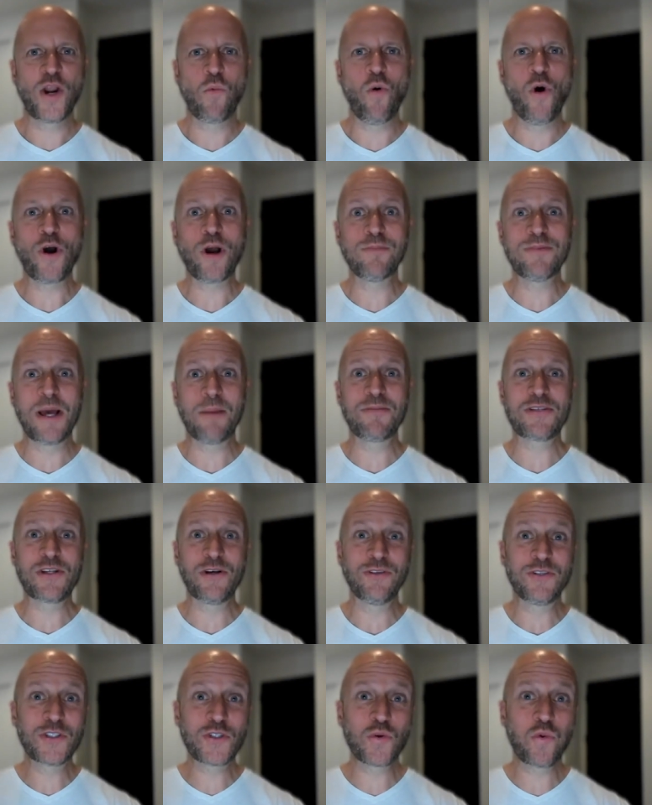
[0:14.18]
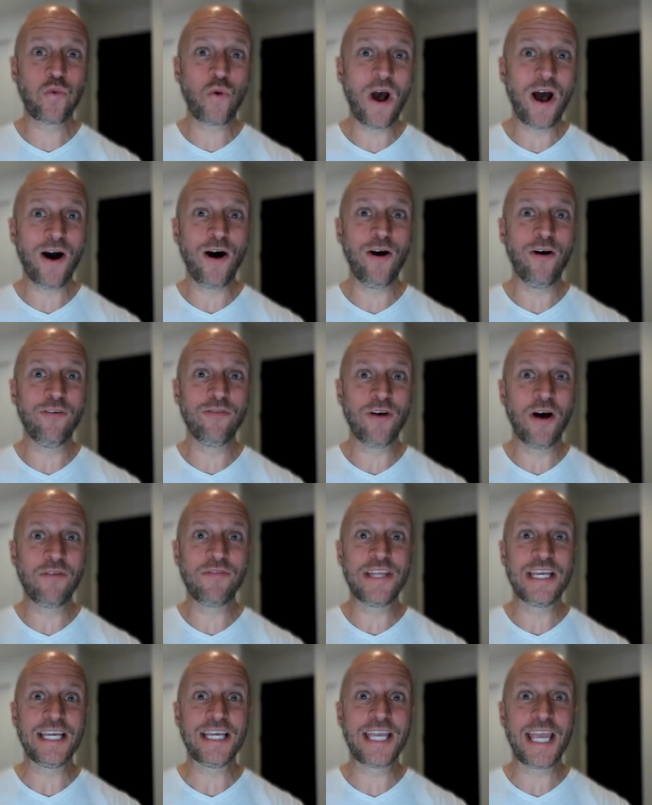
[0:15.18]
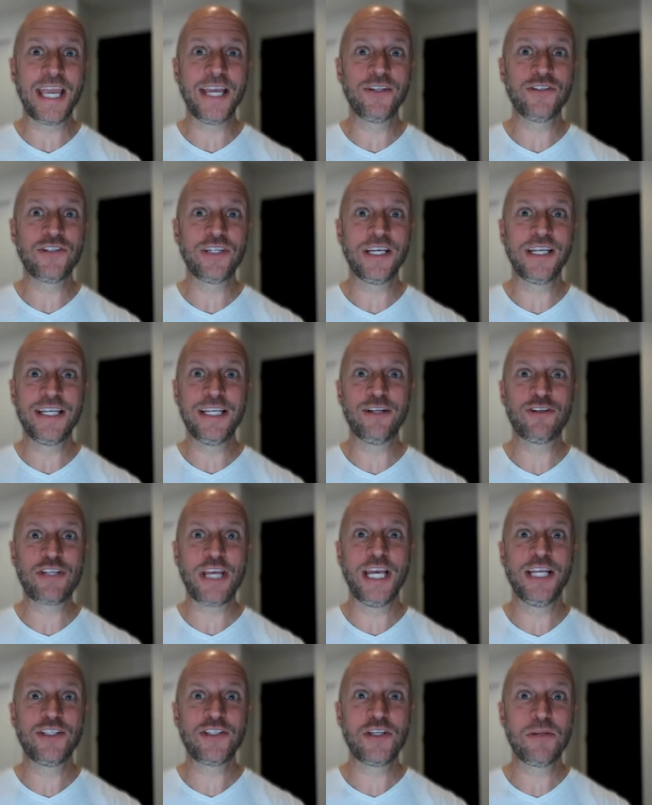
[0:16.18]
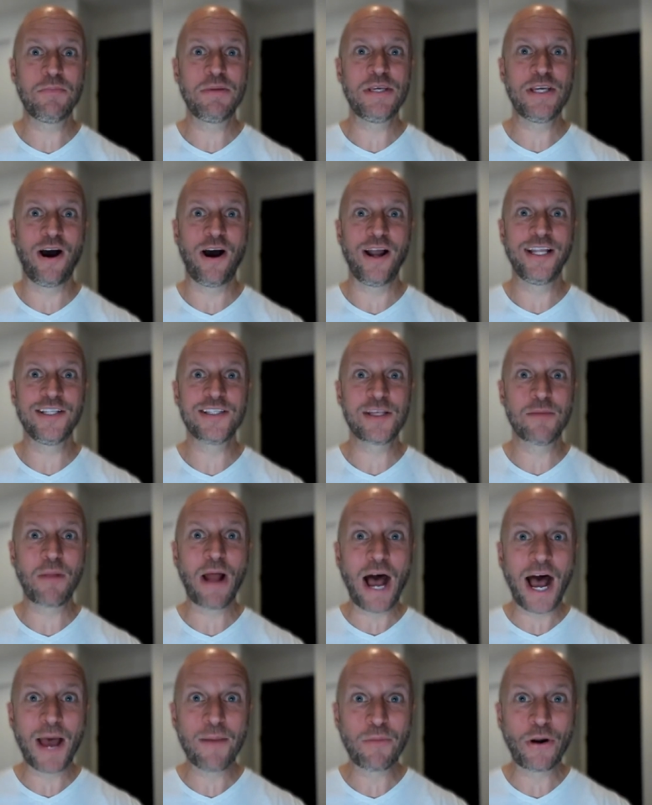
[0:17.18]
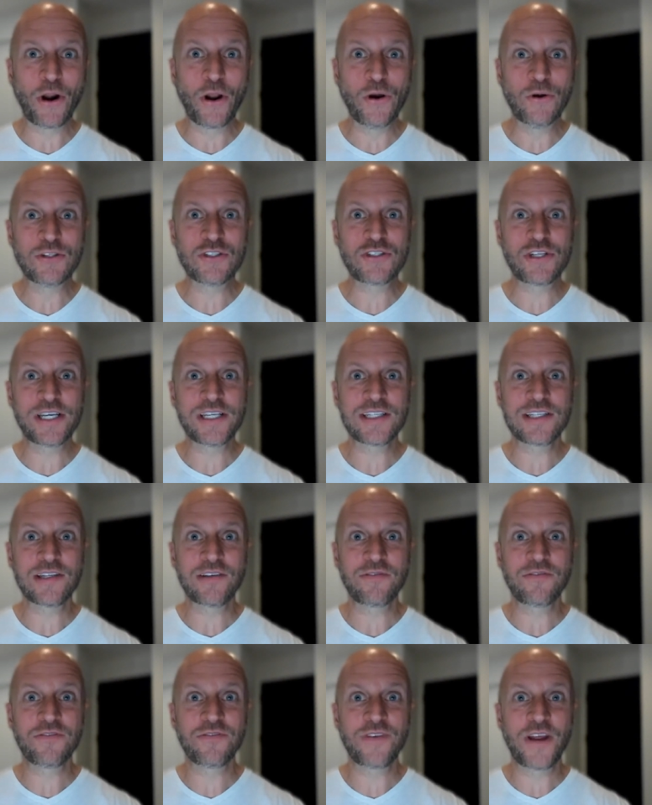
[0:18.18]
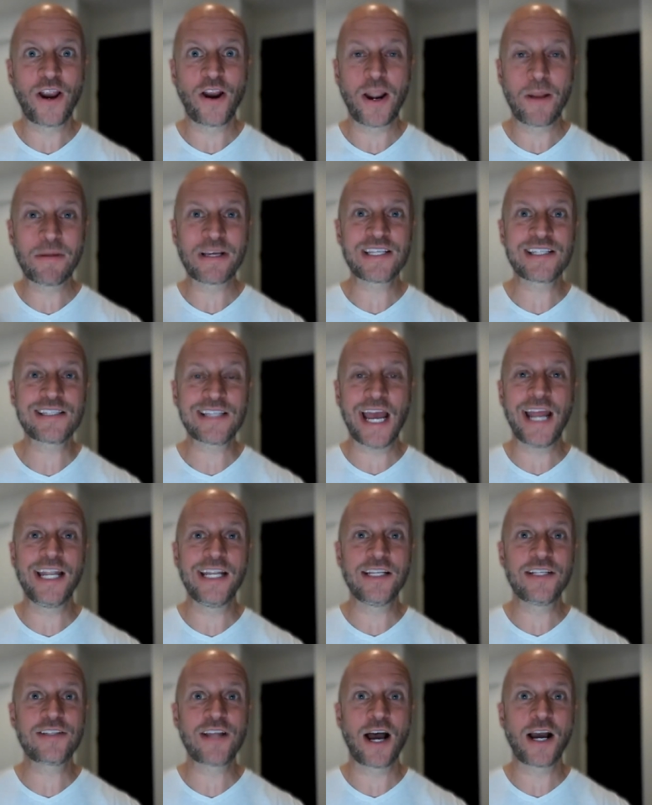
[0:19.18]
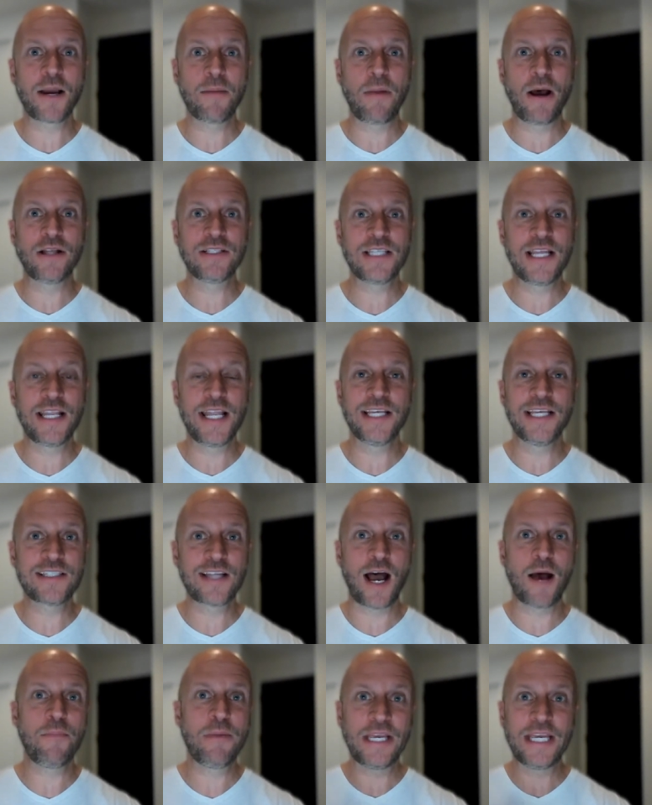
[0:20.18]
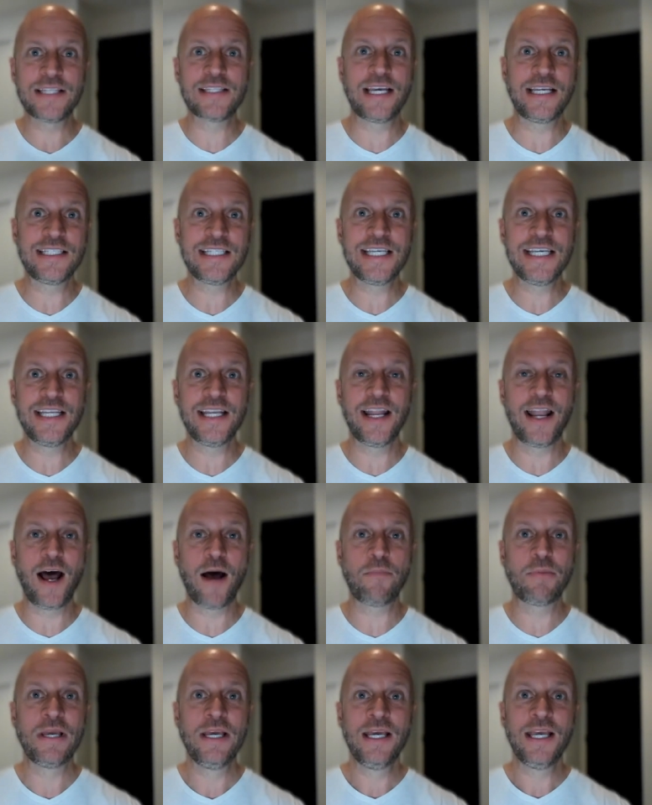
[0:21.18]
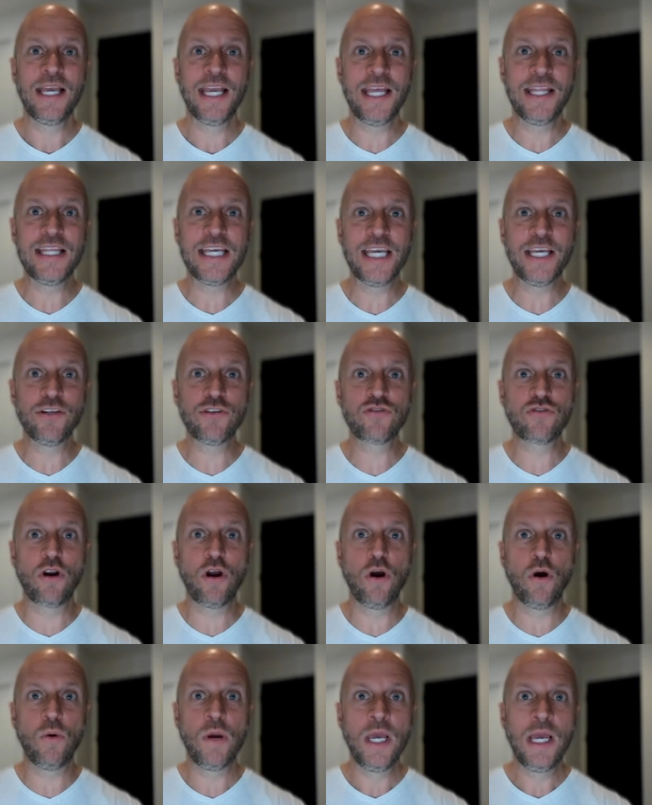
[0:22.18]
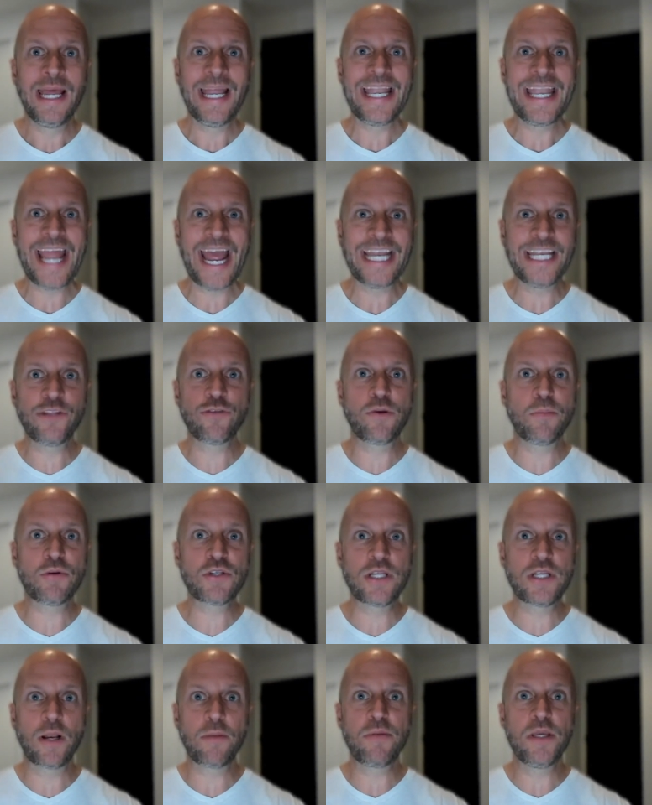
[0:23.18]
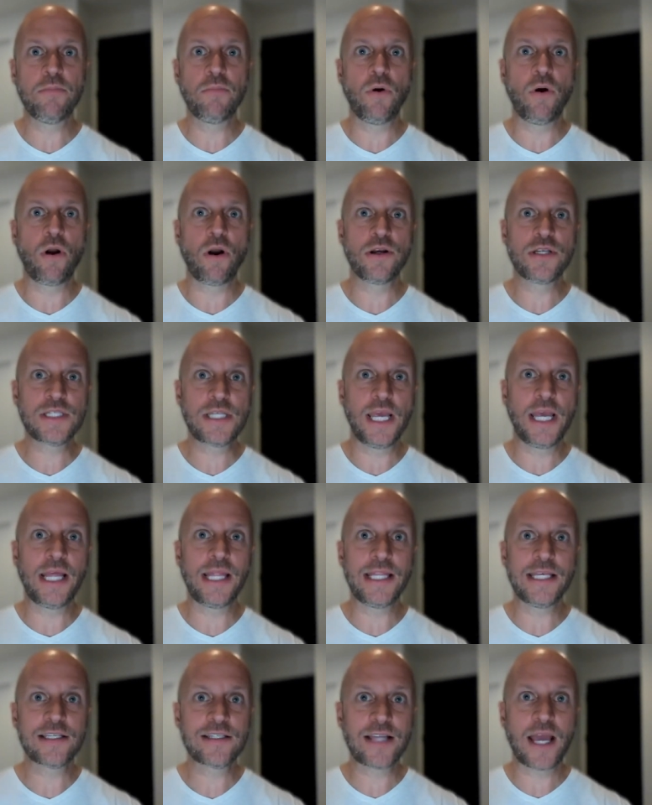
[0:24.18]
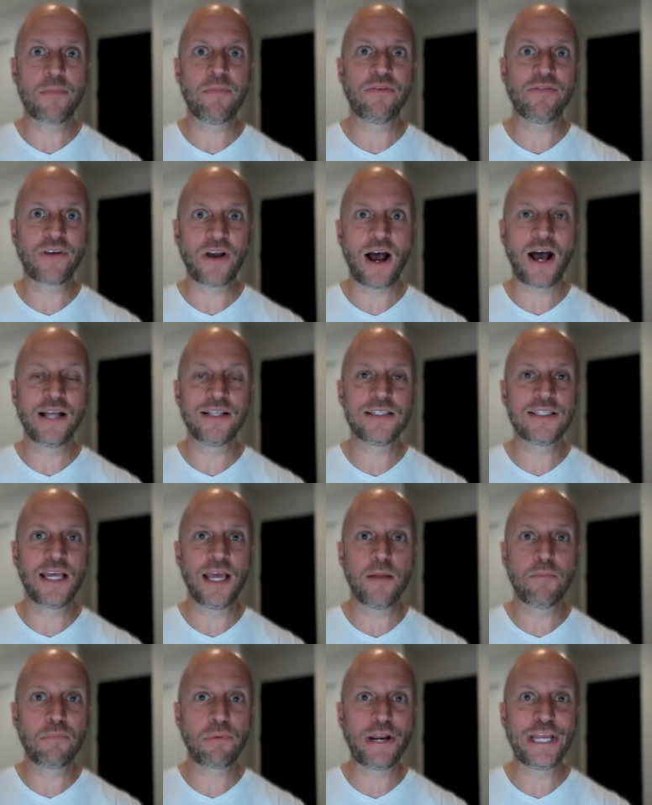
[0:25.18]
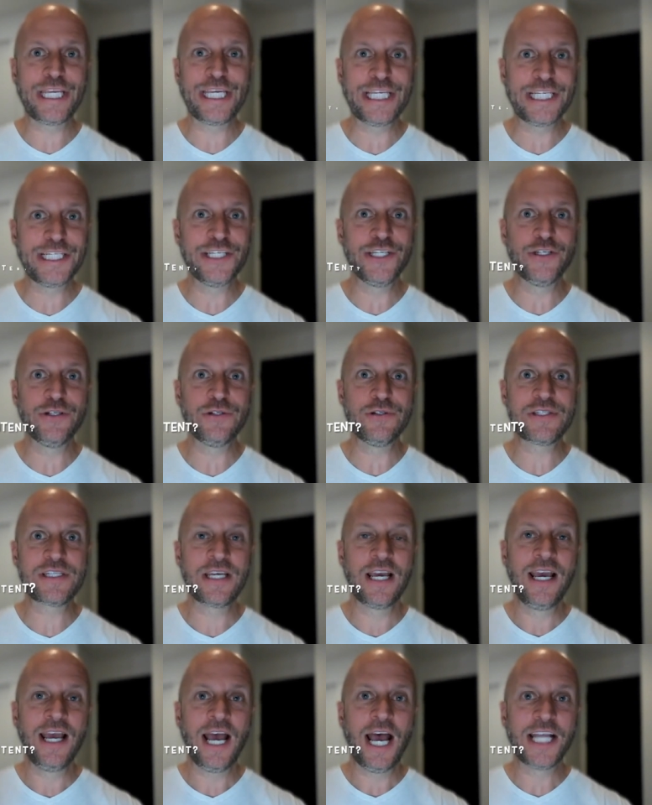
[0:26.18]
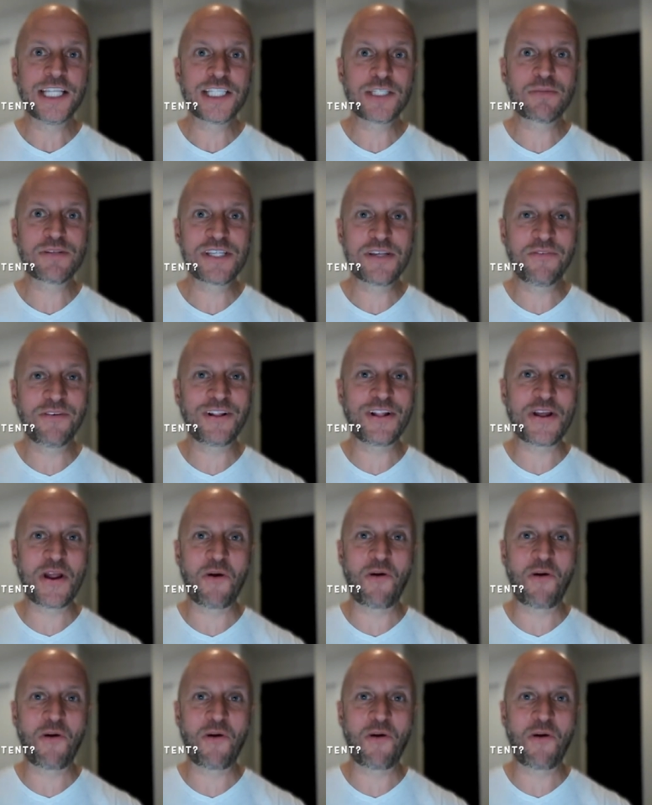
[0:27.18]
and welcome to episode 12 of the engaging niche hcp audience and i'm your host jason fair and i'm excited to talk about today's topic as i teed it up in the intro 93% of people are saying this type of content breaking news it's specifically